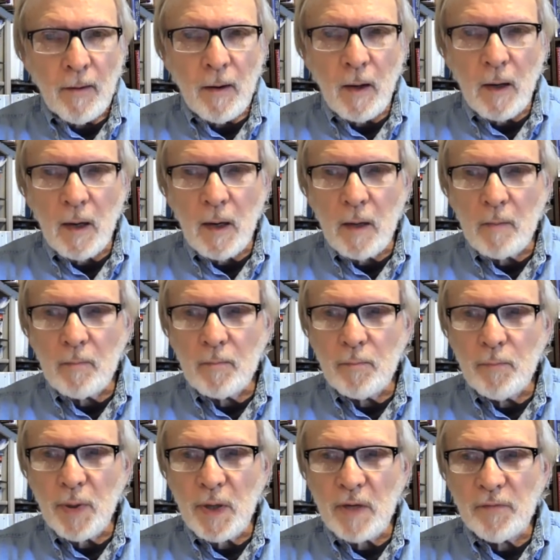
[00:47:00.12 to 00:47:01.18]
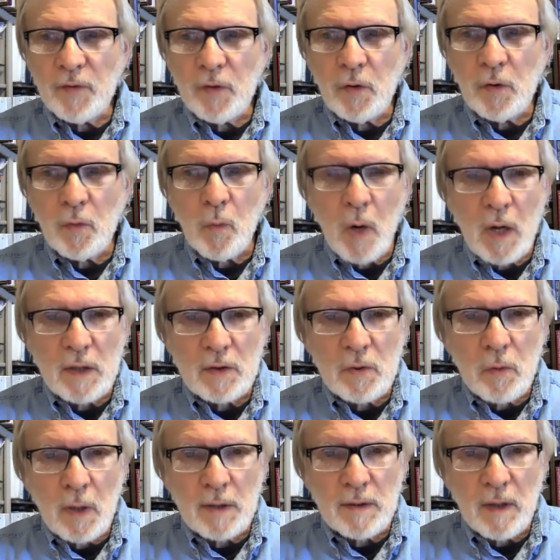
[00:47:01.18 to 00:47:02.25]
Um, but if you want
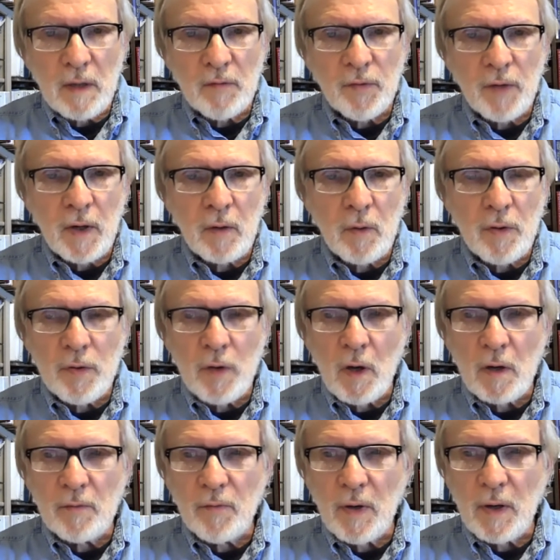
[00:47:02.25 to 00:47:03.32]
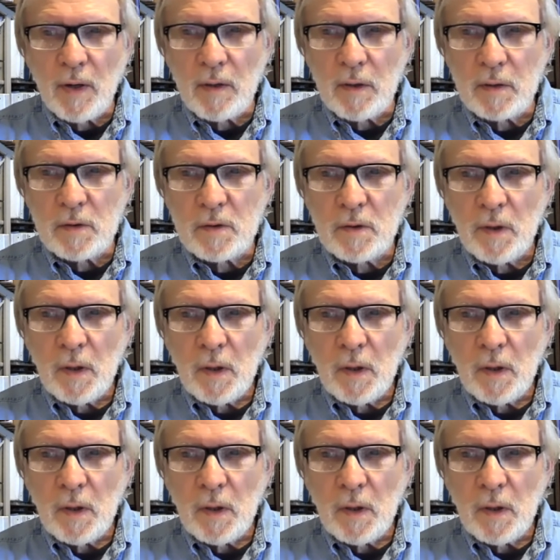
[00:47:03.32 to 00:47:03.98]
to identify with nonviolence,